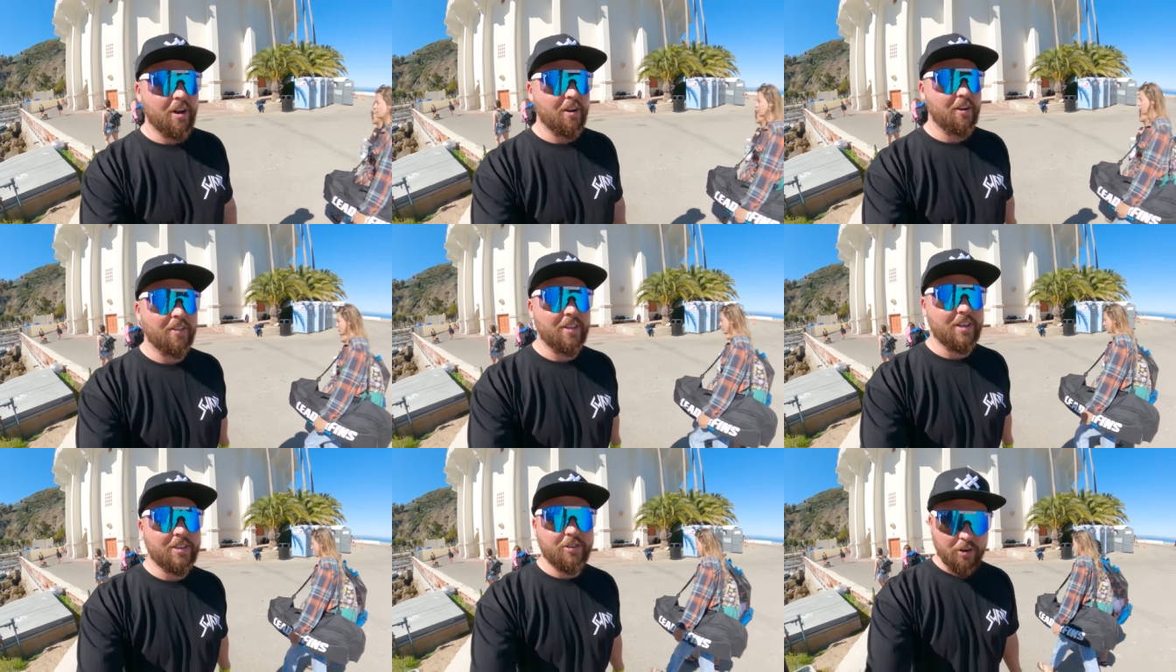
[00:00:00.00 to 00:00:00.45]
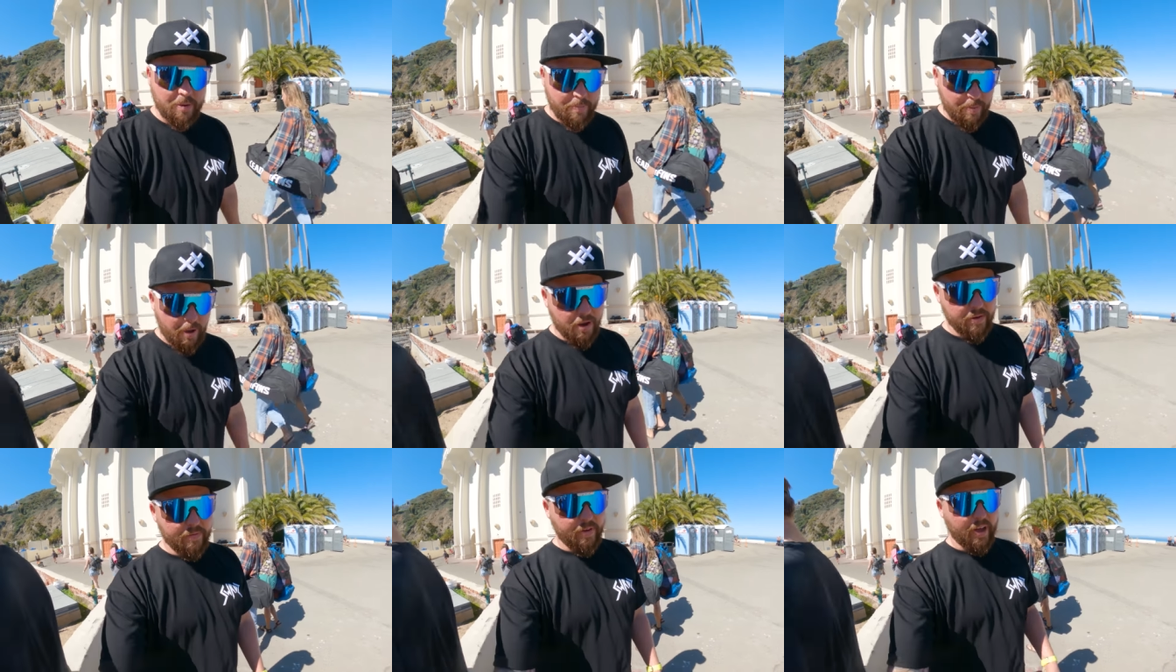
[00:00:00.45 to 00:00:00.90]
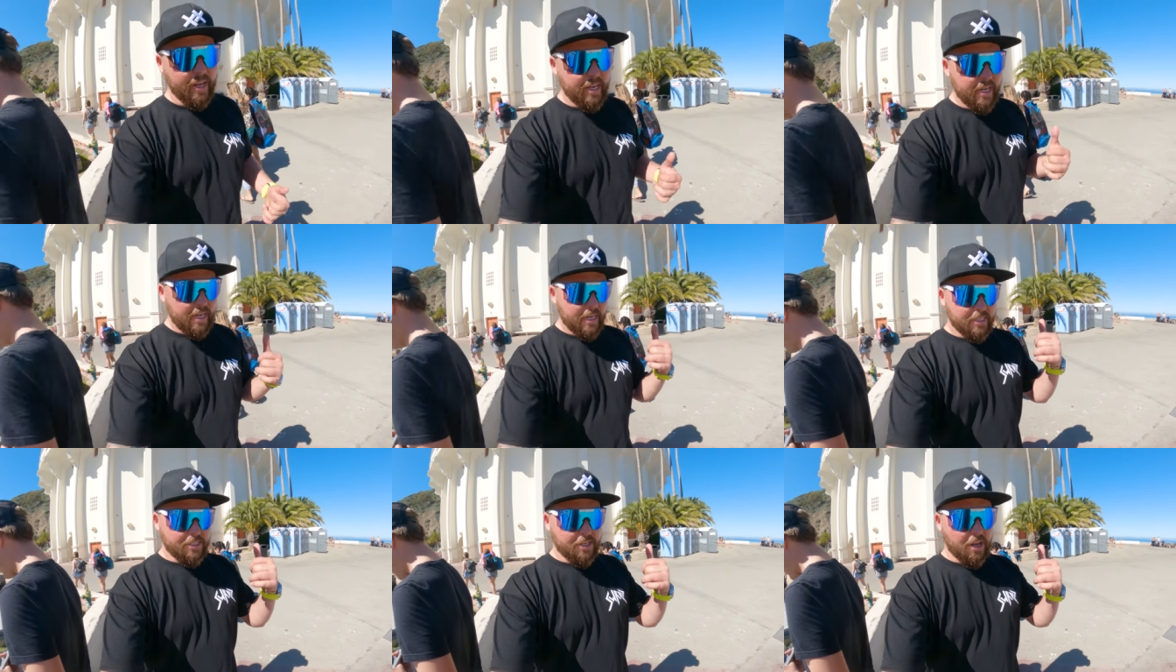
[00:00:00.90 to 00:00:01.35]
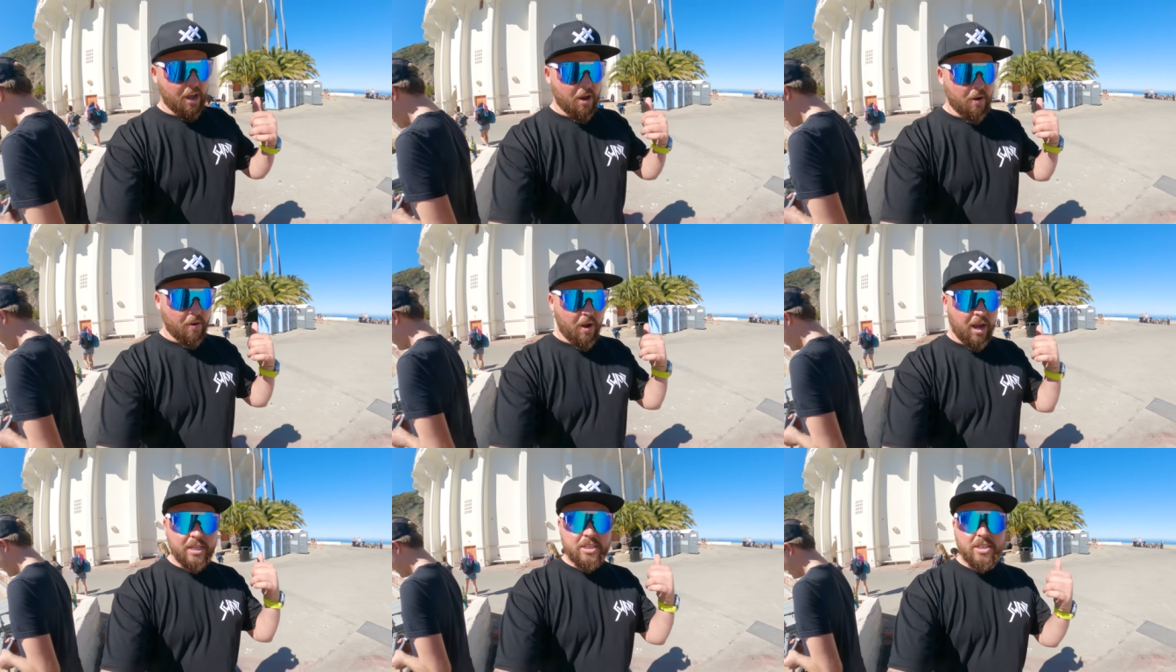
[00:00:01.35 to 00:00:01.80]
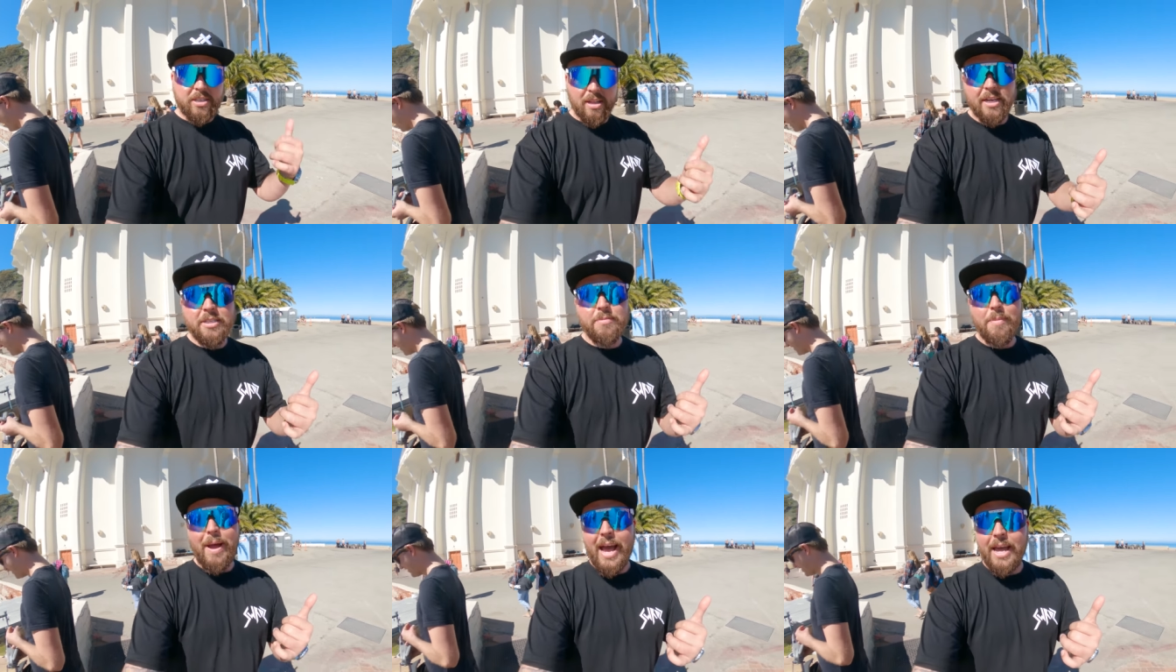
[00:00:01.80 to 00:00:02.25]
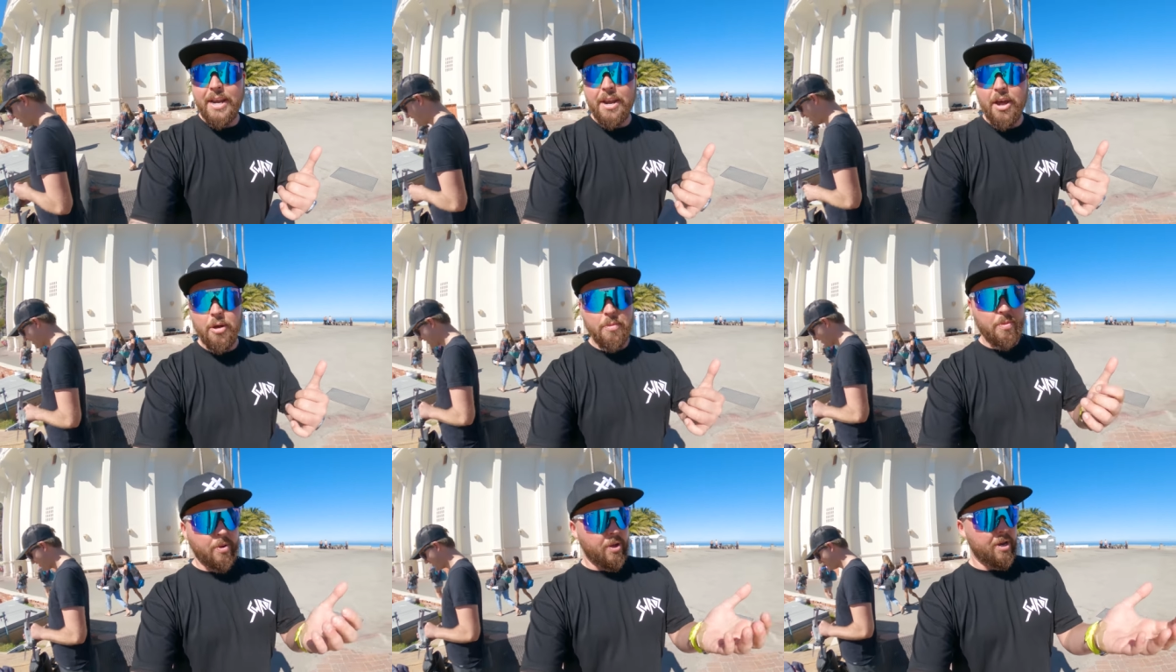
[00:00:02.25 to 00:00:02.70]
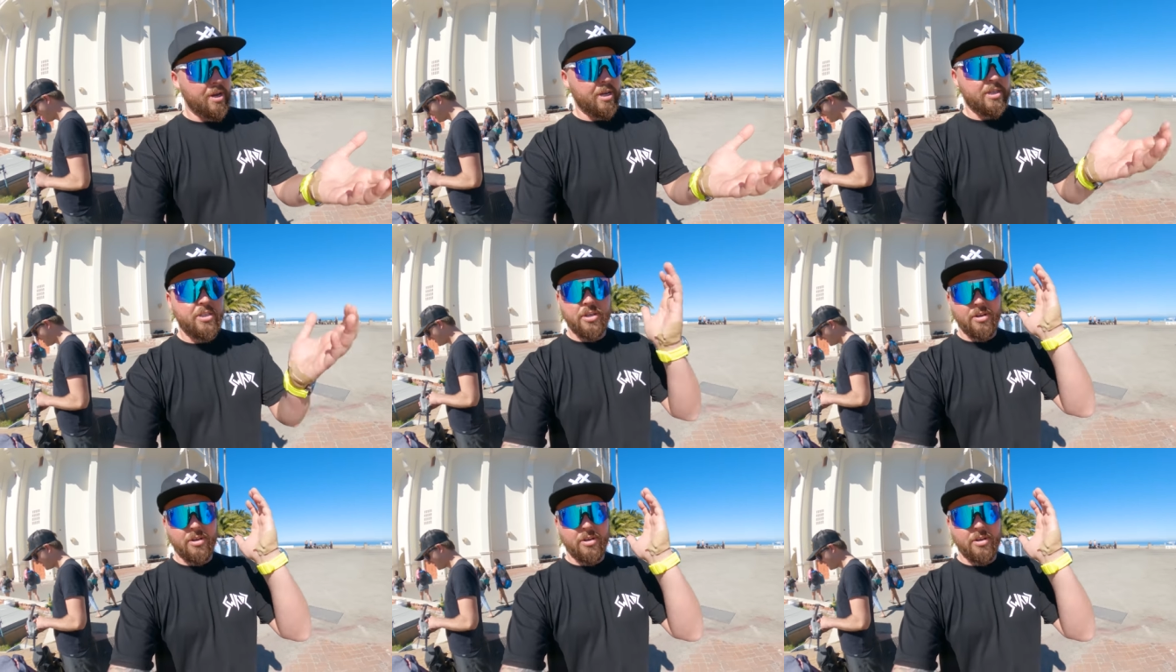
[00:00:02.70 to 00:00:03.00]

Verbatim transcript: drone on this trip over. So I sliced my hand open as